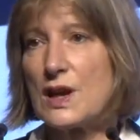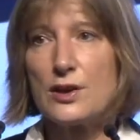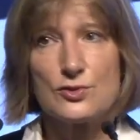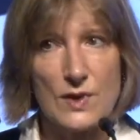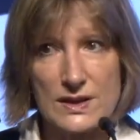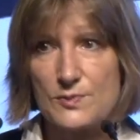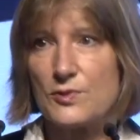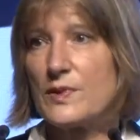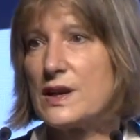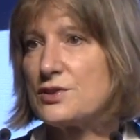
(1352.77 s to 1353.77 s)
to
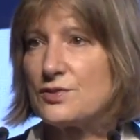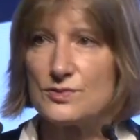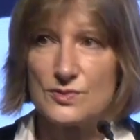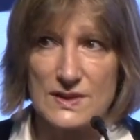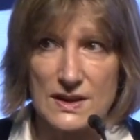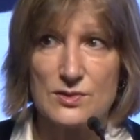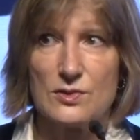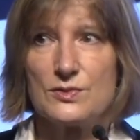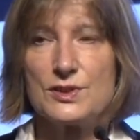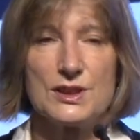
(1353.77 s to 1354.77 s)
exploration, to
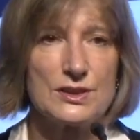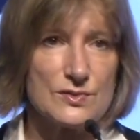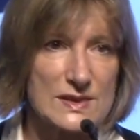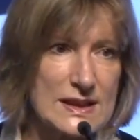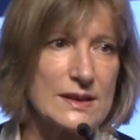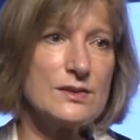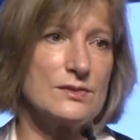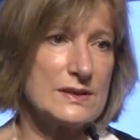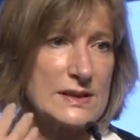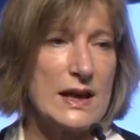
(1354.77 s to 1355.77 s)
technology, to science.